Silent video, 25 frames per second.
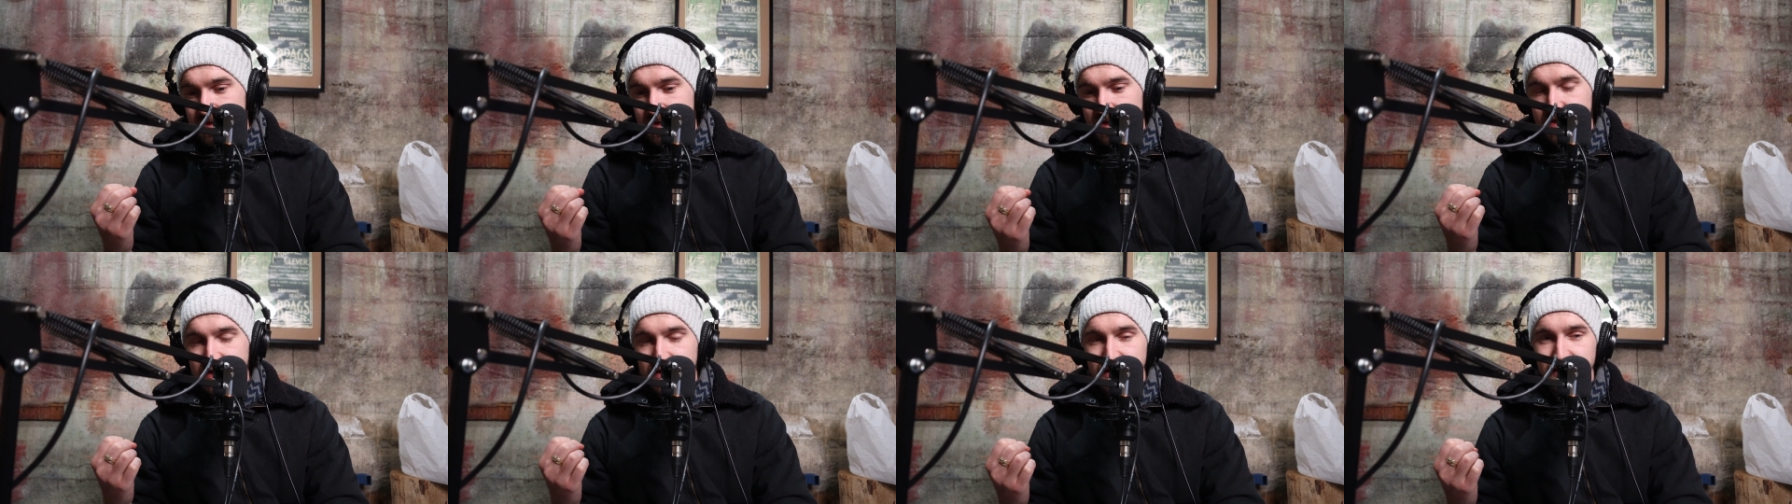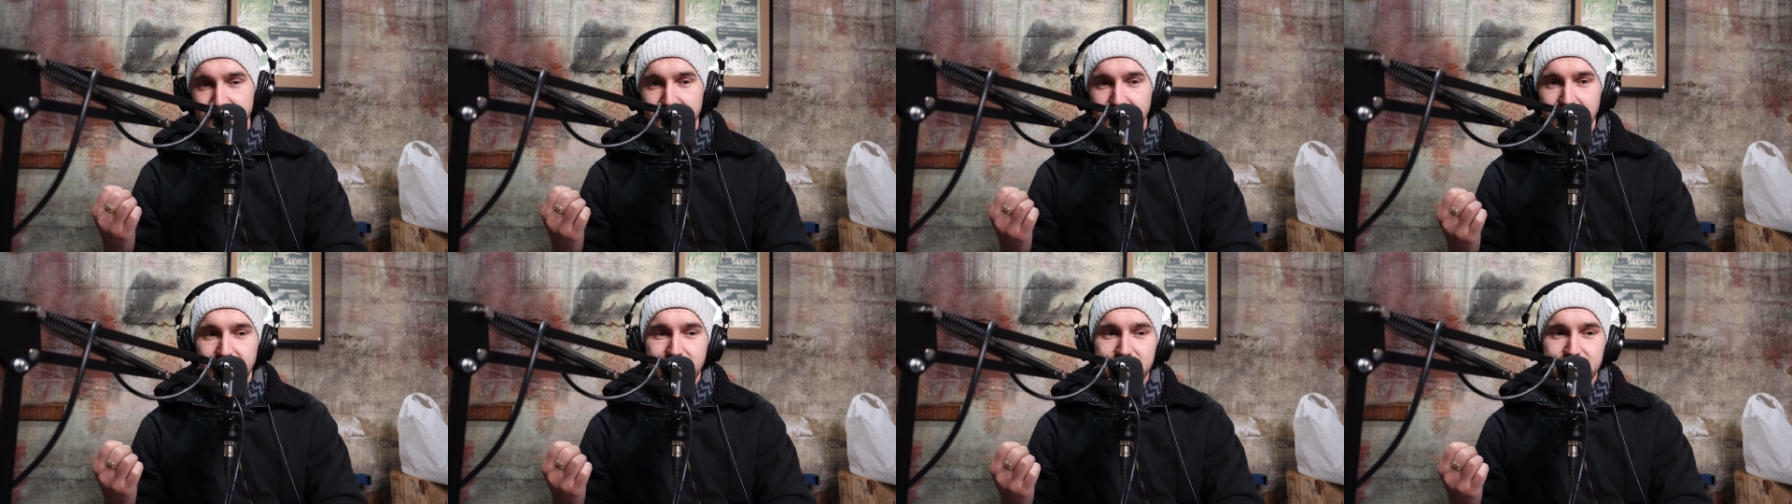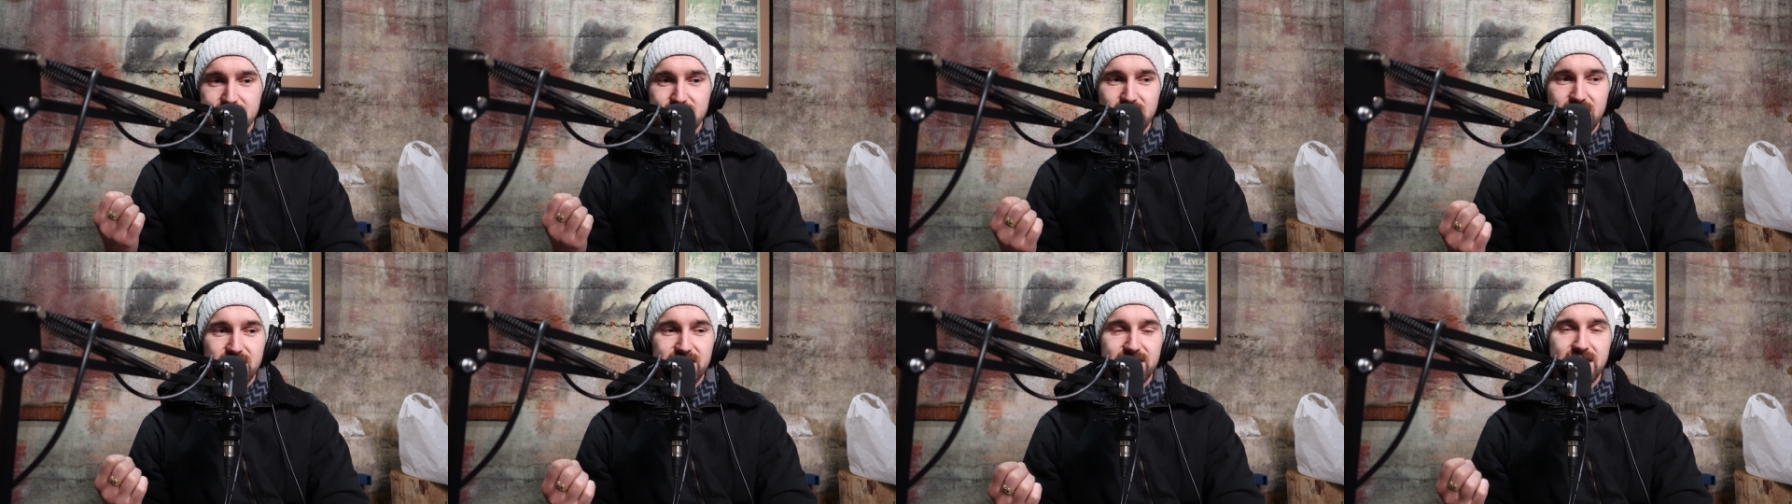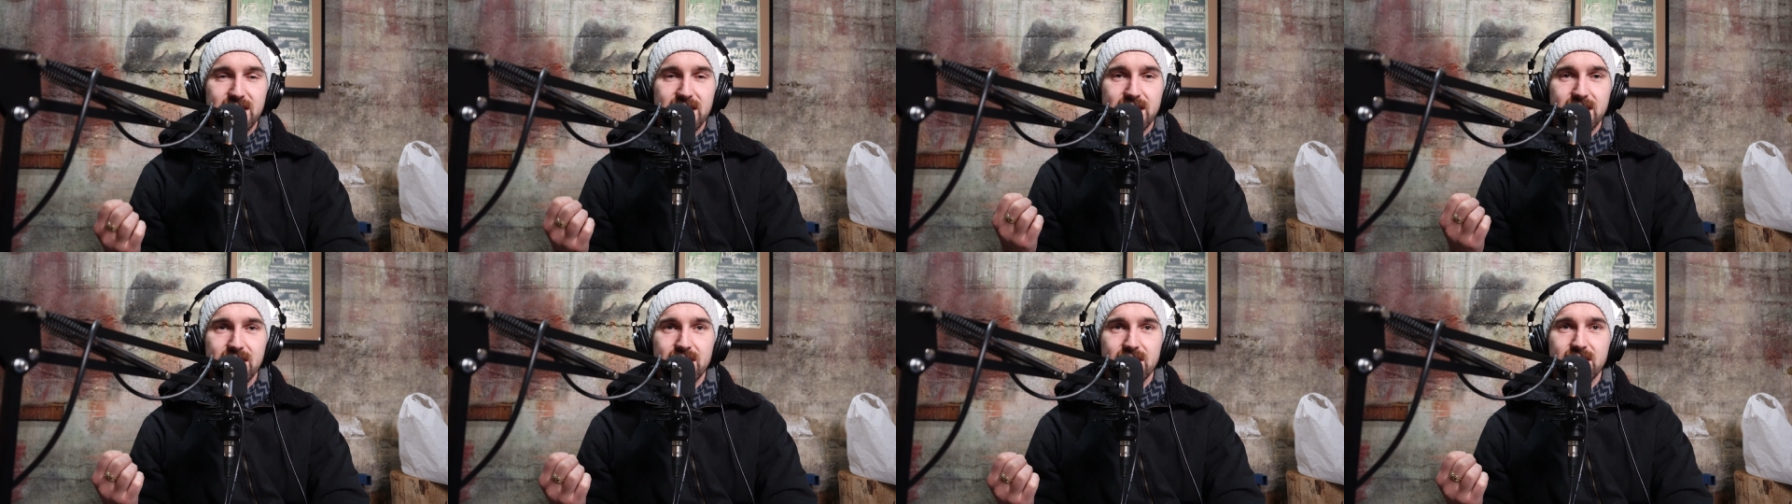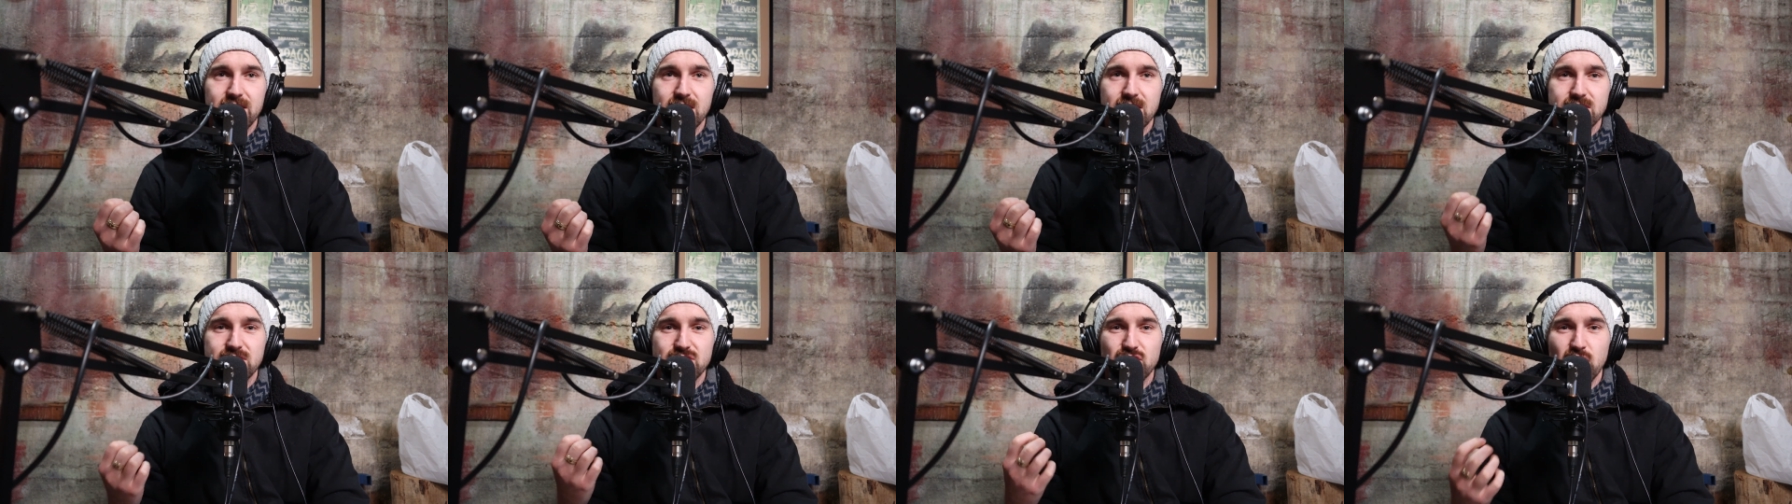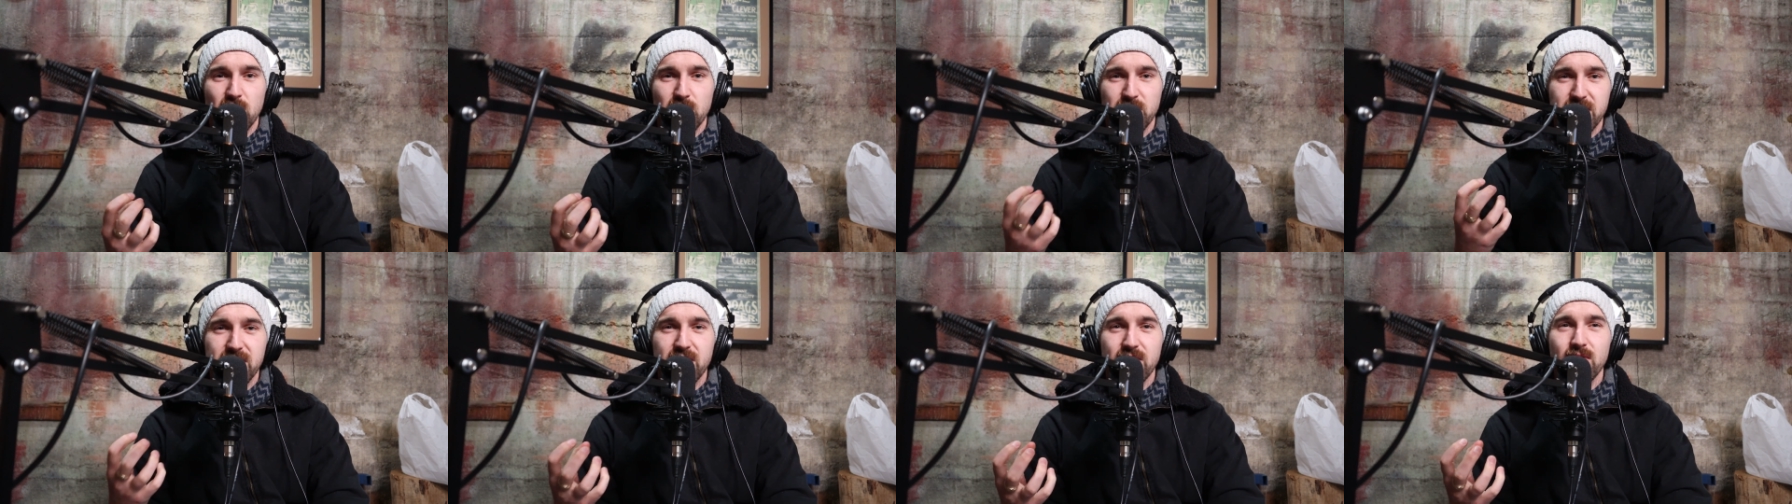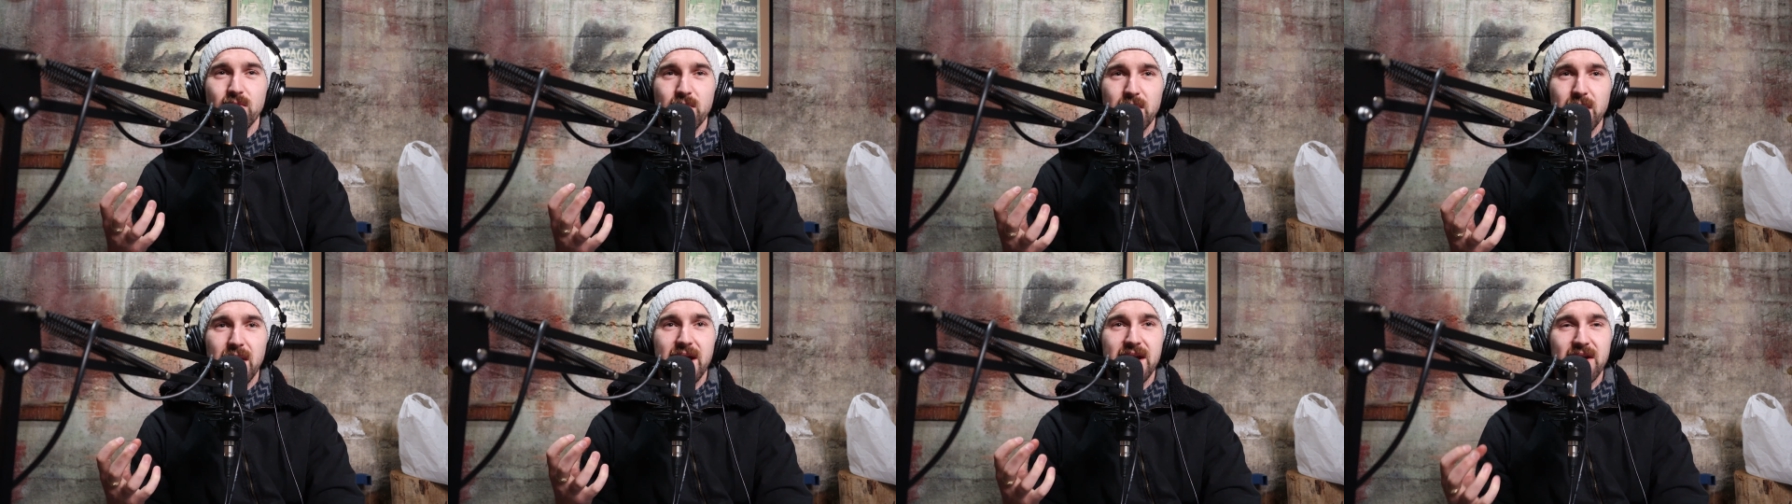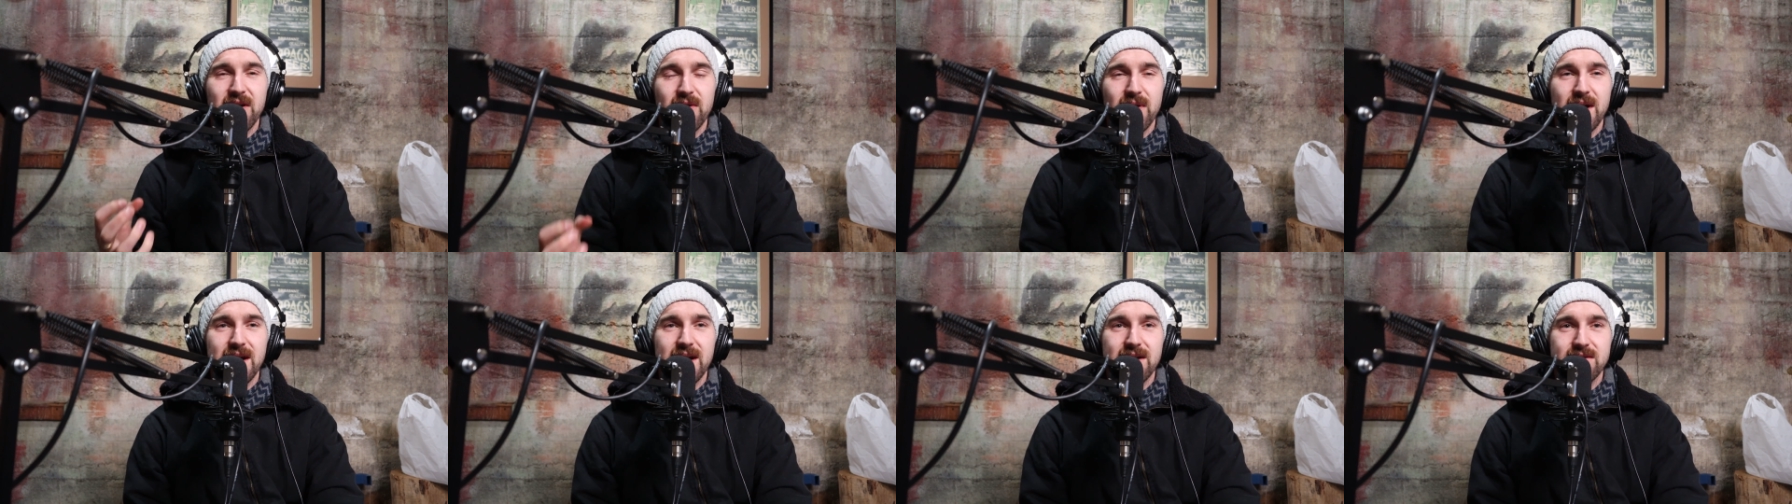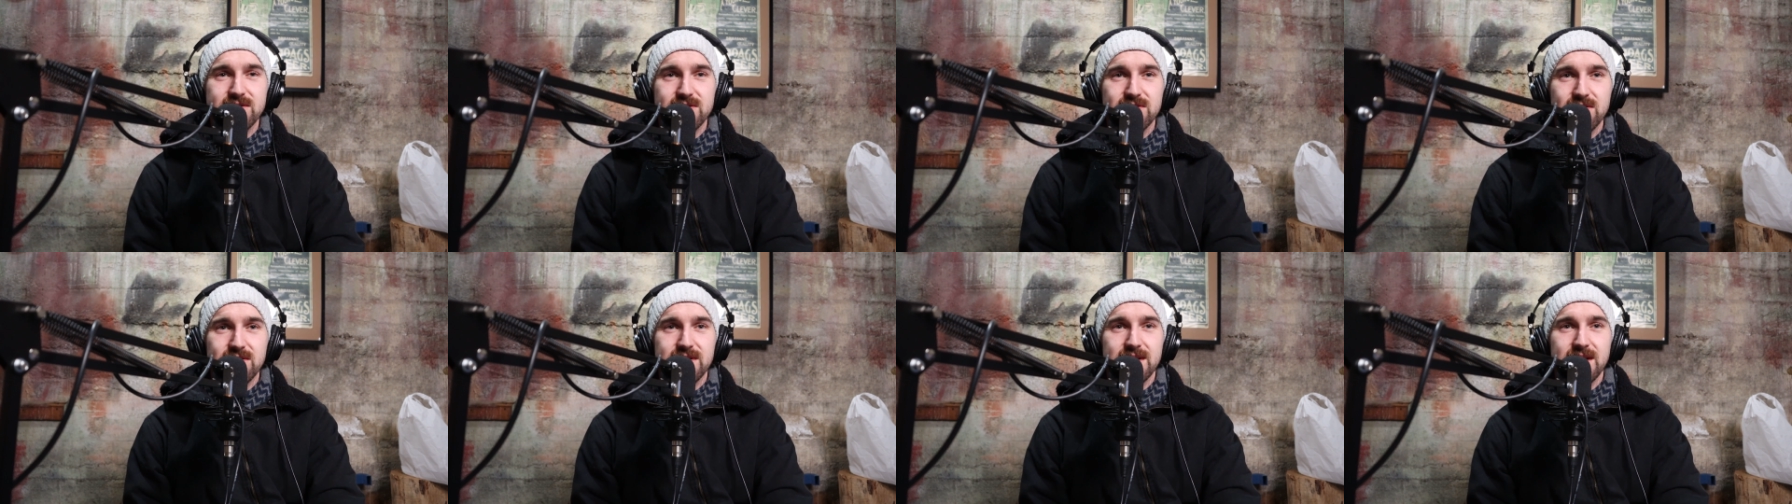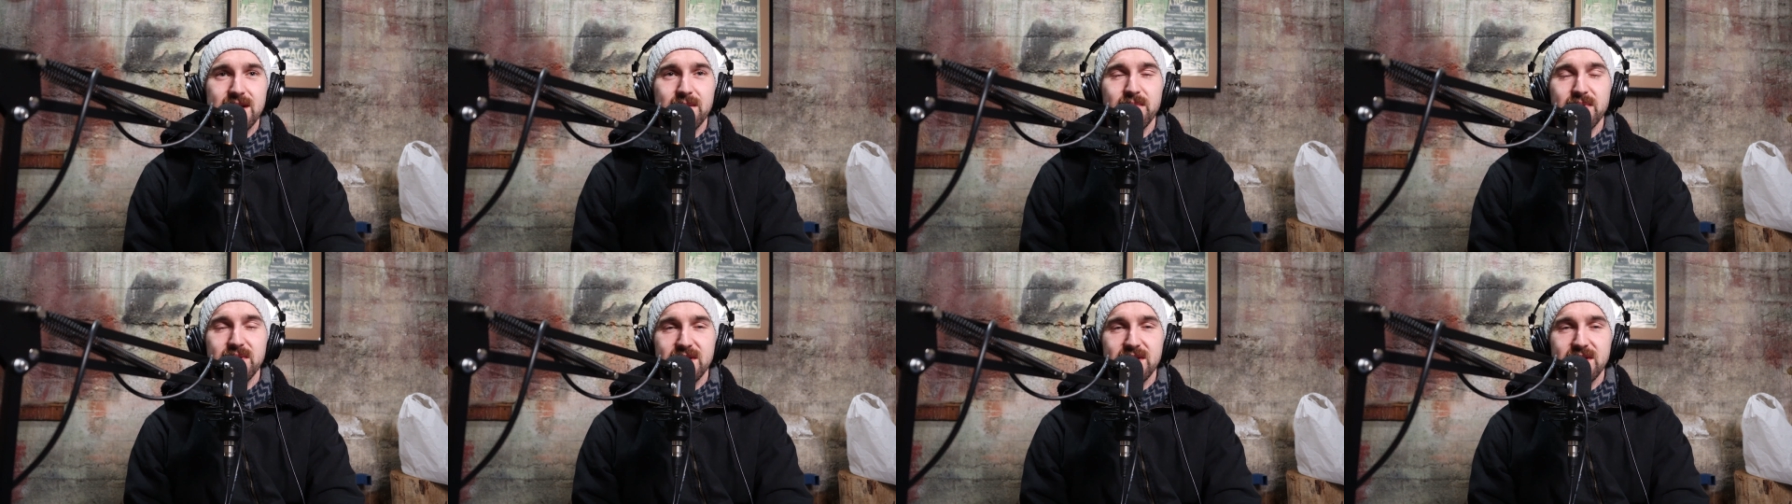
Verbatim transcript: like a sort of like a, a tropical pale ale sort of thing,